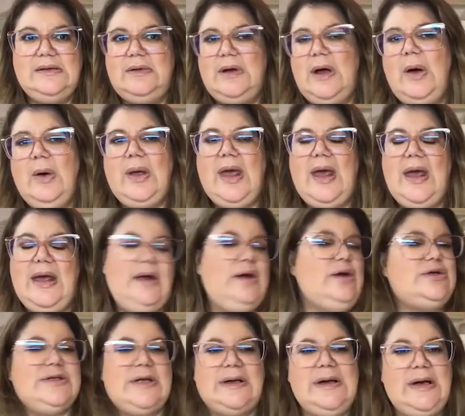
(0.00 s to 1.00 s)
okay,
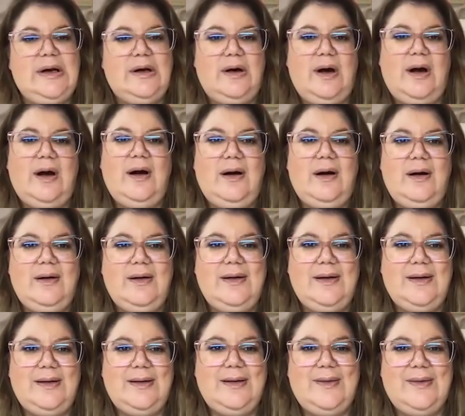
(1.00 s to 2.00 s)
you're done here,
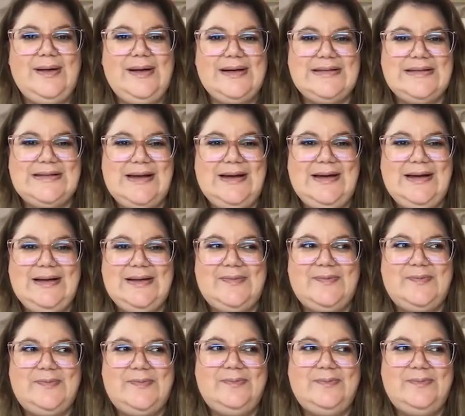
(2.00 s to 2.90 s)
and it's like,